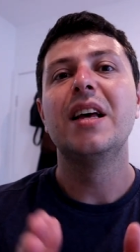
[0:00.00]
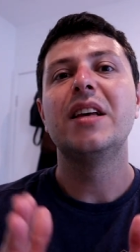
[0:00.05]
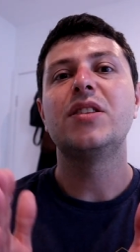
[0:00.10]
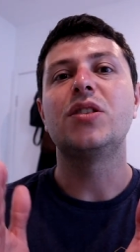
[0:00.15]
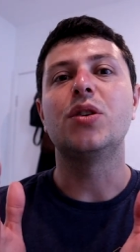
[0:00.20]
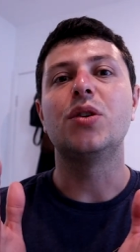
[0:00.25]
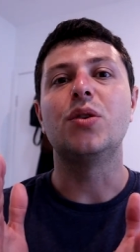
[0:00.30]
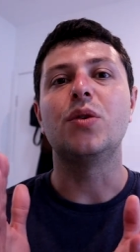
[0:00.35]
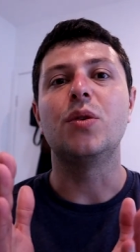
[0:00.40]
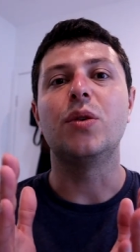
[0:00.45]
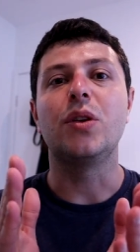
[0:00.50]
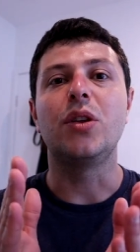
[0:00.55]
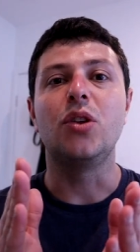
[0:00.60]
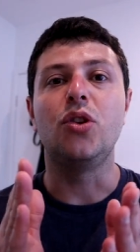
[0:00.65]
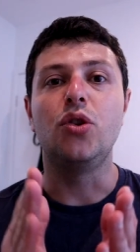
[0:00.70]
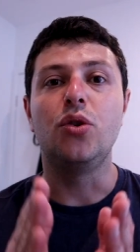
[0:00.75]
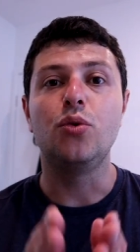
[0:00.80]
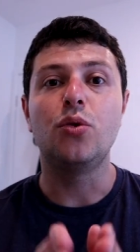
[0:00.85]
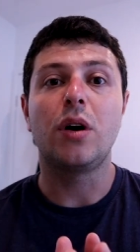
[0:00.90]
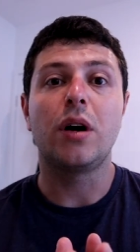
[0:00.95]
So
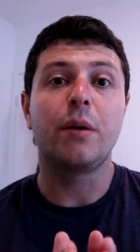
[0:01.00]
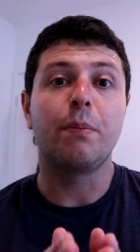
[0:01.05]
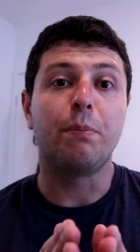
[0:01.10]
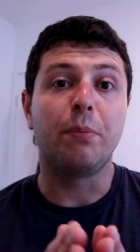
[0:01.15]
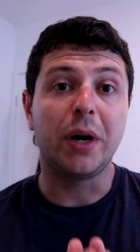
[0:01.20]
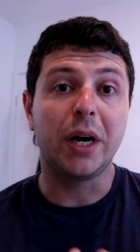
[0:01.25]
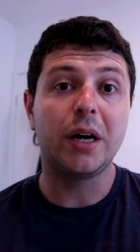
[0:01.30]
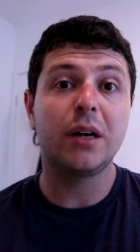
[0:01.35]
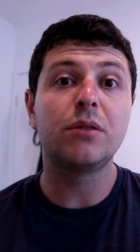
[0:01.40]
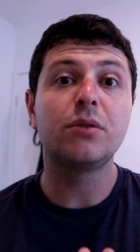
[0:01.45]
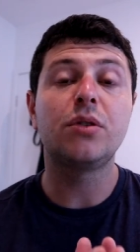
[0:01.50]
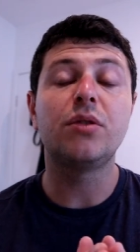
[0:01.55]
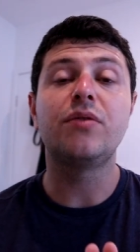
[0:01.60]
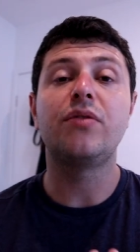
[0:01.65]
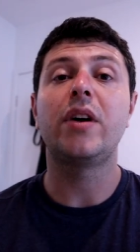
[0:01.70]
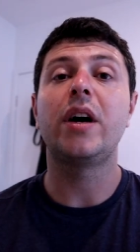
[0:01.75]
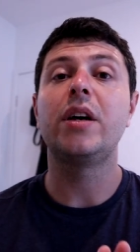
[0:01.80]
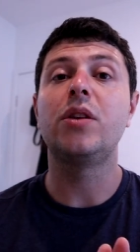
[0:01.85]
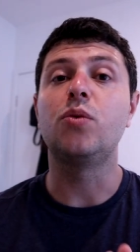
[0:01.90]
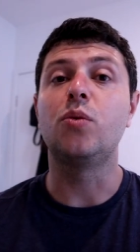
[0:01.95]
you are bound to
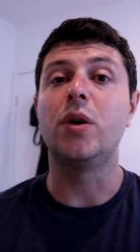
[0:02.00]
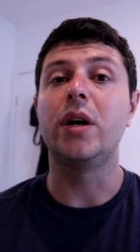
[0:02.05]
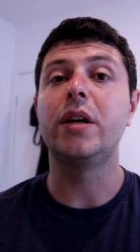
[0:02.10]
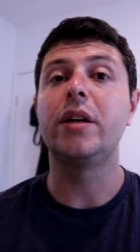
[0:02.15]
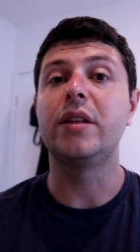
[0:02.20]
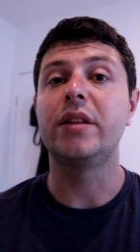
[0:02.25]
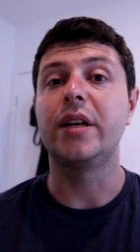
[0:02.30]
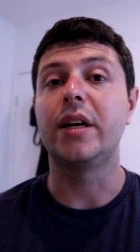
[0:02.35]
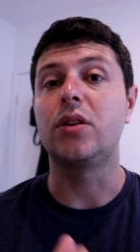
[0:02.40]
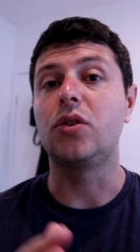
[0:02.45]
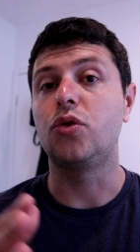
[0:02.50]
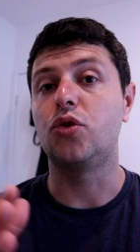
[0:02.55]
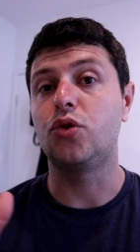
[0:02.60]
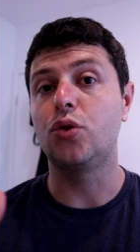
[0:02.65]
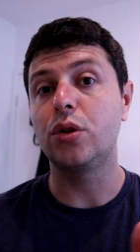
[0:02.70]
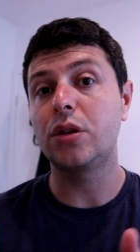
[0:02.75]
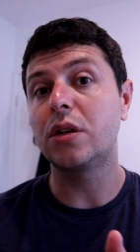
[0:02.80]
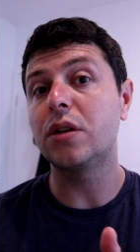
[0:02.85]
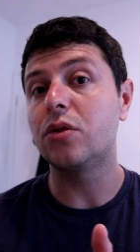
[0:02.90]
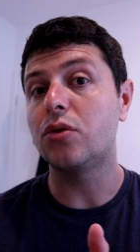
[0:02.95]
find one that
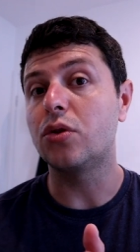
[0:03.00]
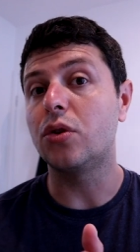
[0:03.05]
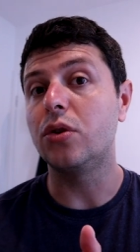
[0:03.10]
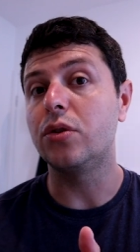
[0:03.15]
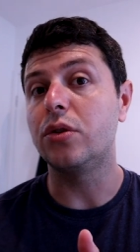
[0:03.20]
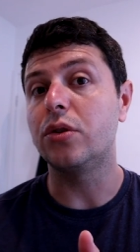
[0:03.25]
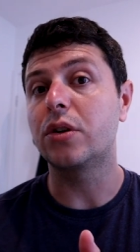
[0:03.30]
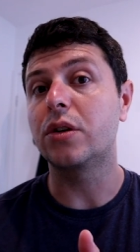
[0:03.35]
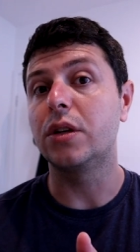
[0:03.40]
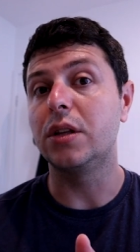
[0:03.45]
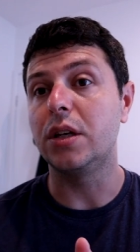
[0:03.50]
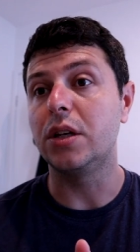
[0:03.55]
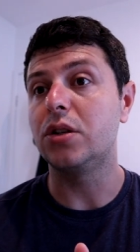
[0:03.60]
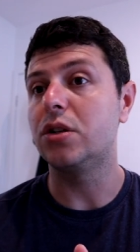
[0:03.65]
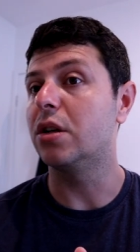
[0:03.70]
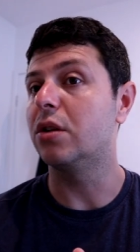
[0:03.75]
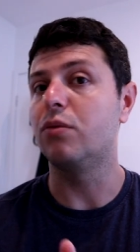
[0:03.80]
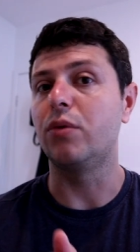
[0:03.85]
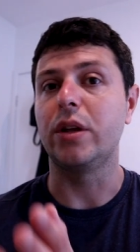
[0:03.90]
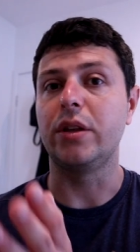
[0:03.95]
should control your
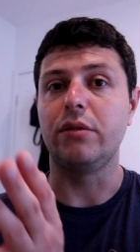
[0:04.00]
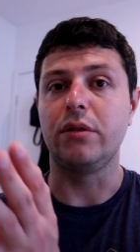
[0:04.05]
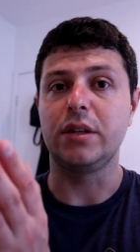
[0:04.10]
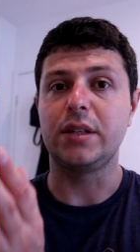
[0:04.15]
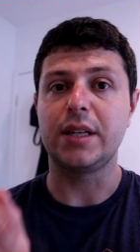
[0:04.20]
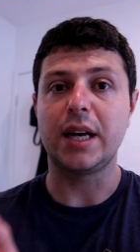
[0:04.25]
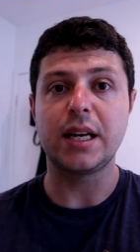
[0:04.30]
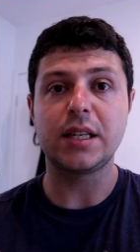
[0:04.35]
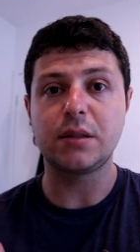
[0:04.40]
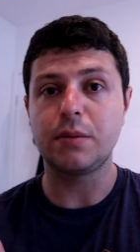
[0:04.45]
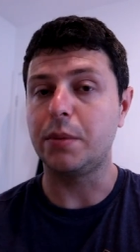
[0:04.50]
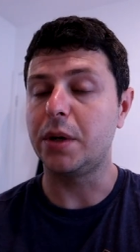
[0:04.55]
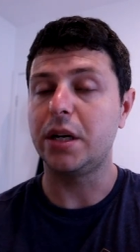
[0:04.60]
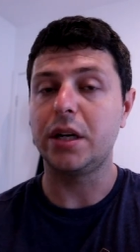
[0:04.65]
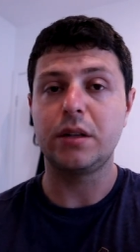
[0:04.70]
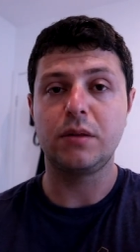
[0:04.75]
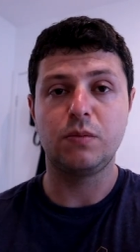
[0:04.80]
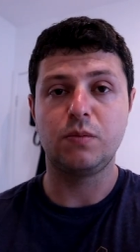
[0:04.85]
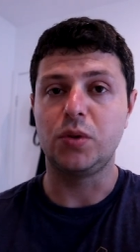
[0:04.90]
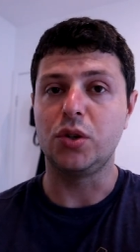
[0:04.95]
condition, whether it's
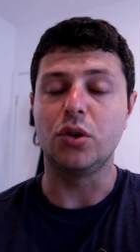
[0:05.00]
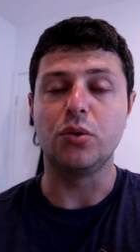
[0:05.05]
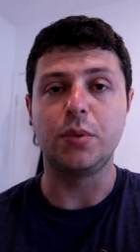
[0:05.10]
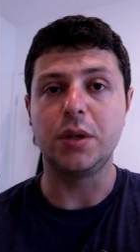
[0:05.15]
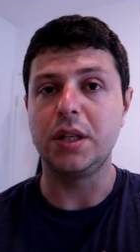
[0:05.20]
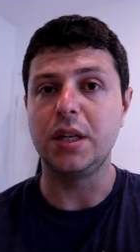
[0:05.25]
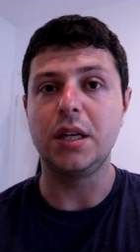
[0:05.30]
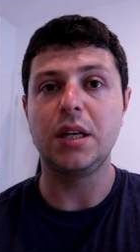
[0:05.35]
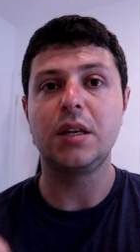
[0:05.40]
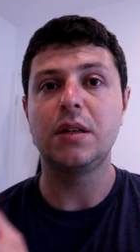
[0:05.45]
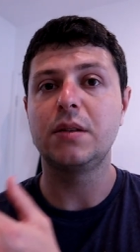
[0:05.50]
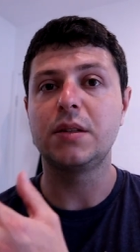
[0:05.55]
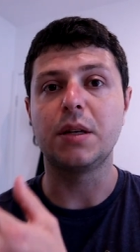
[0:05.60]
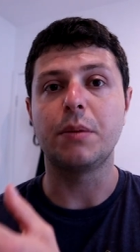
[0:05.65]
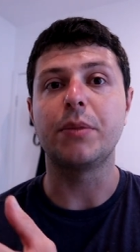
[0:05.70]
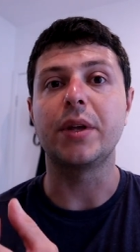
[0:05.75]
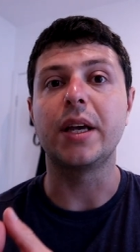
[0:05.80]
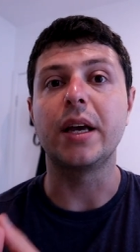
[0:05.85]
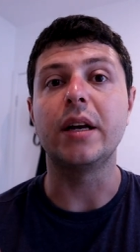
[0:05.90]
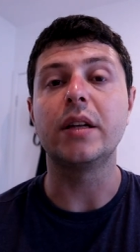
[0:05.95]
asthma, COPD,
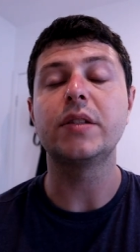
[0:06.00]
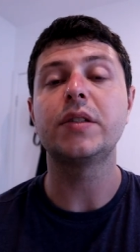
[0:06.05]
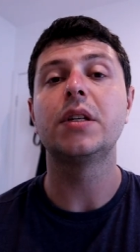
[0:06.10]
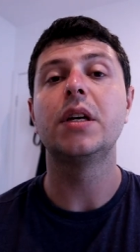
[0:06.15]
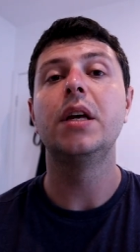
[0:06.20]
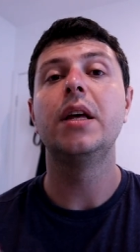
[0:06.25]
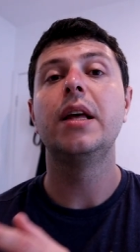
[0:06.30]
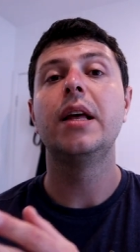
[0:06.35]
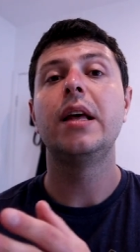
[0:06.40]
something else,